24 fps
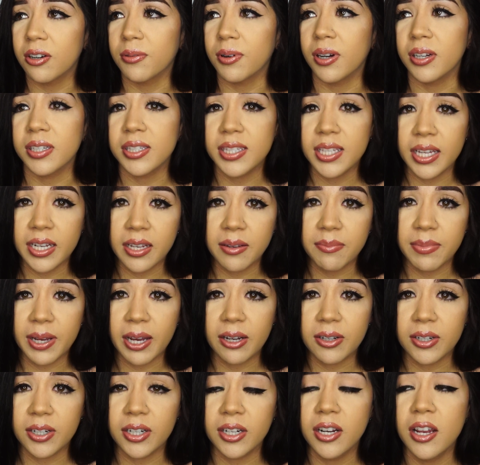wrong setting
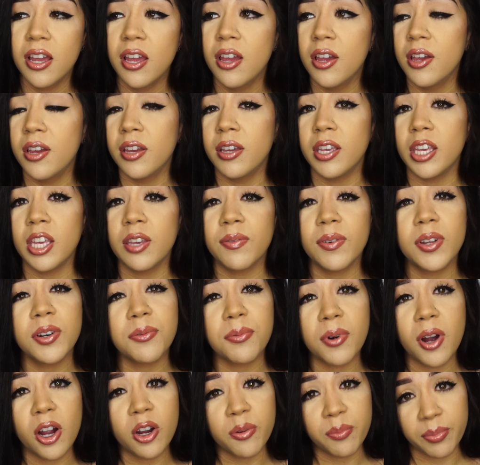powder, even
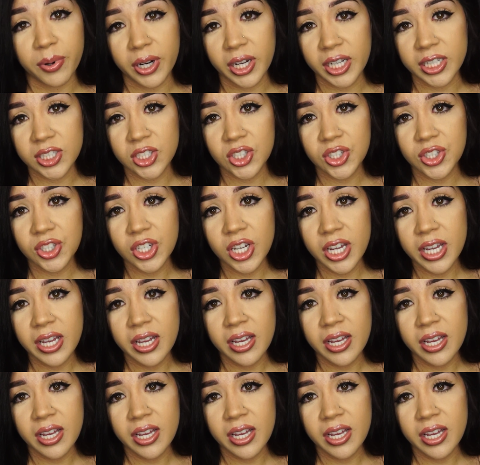wrong brush.